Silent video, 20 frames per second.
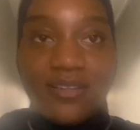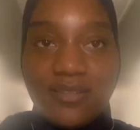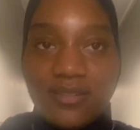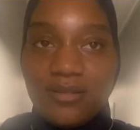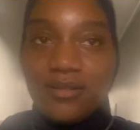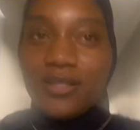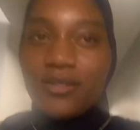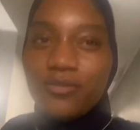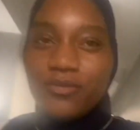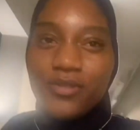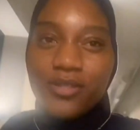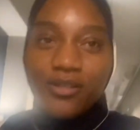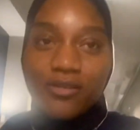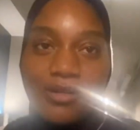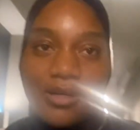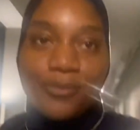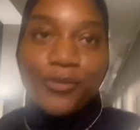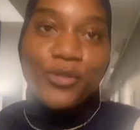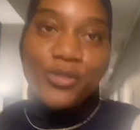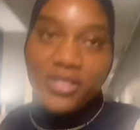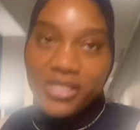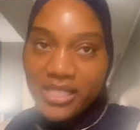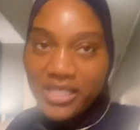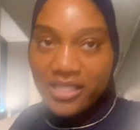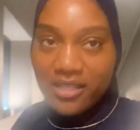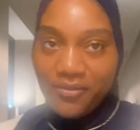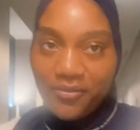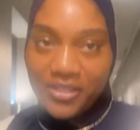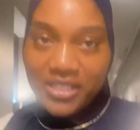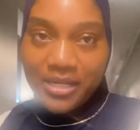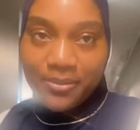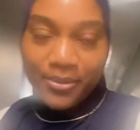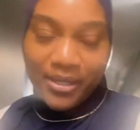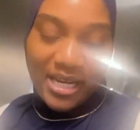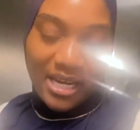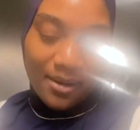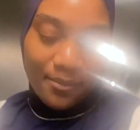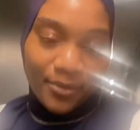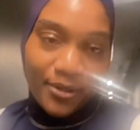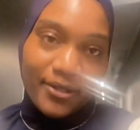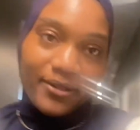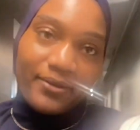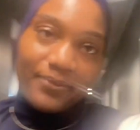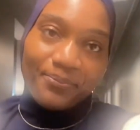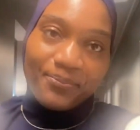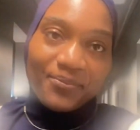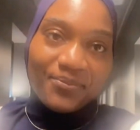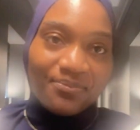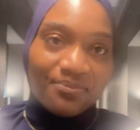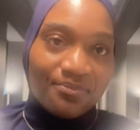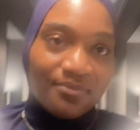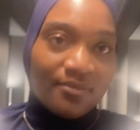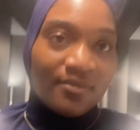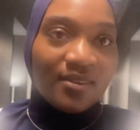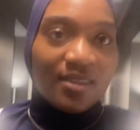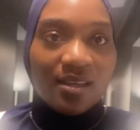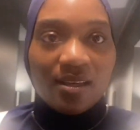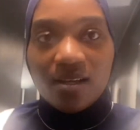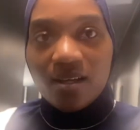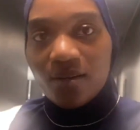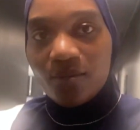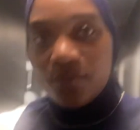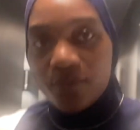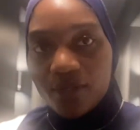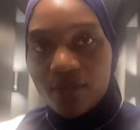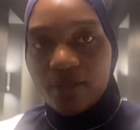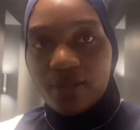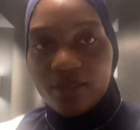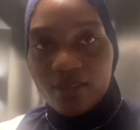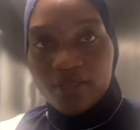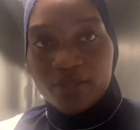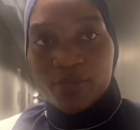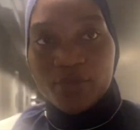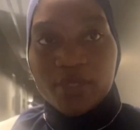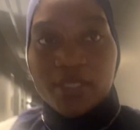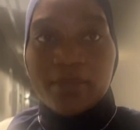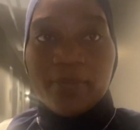I don't know. I'm using a different type of camera. I don't know if this is a